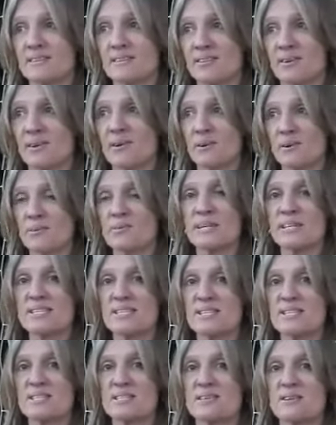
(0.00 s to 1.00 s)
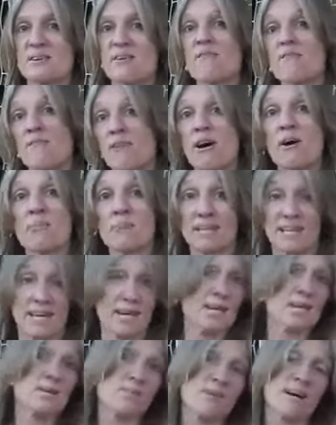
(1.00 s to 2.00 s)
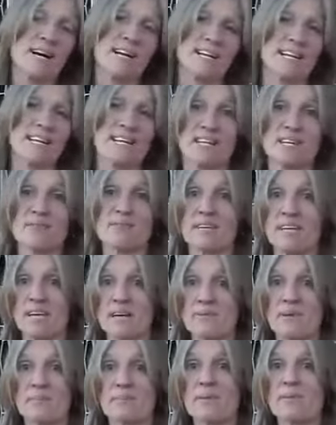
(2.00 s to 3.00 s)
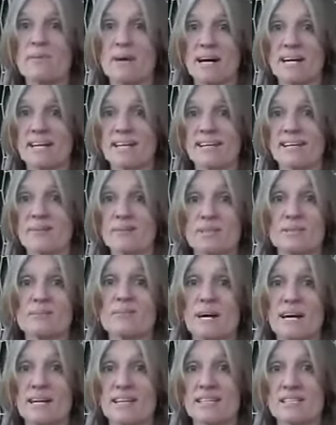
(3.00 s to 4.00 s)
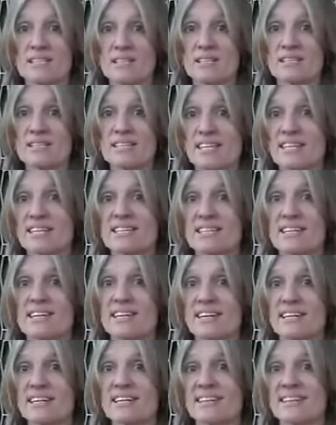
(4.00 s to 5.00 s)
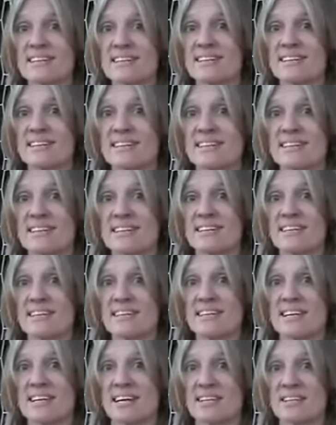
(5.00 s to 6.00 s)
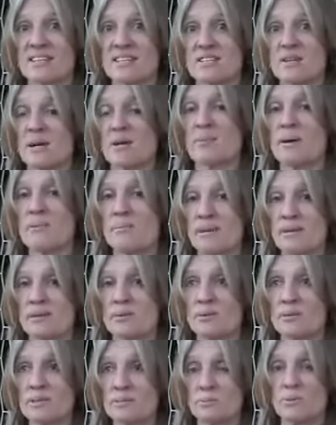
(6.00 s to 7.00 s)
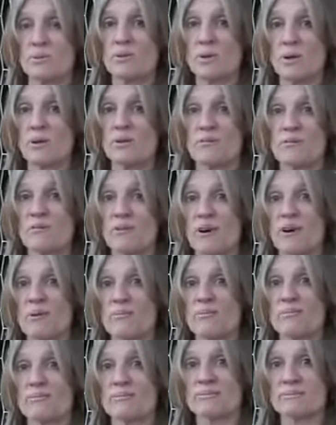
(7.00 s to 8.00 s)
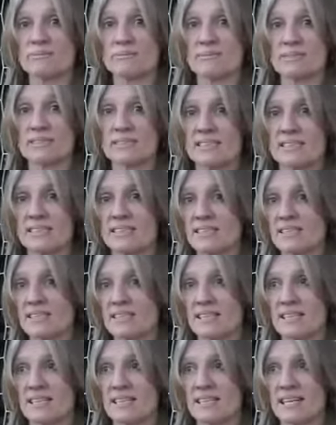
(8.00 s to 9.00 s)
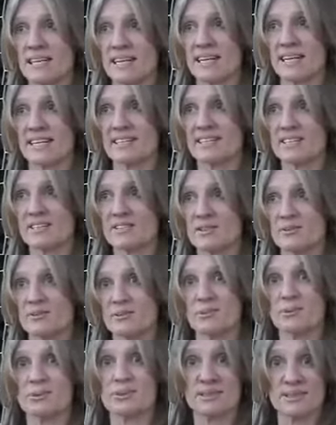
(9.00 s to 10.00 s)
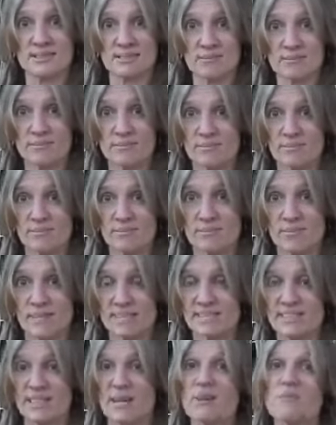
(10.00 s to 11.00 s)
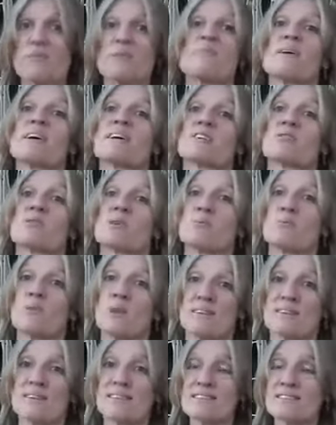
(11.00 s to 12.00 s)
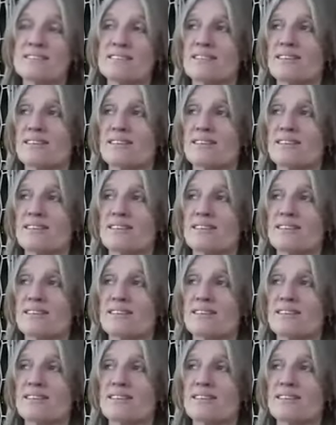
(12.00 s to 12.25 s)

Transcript: yeah, commenced farming and mining. He never gave up the mining. He was a miner till the day he died. And yeah, my mother was born on the farm. And of course, myself and my three brothers.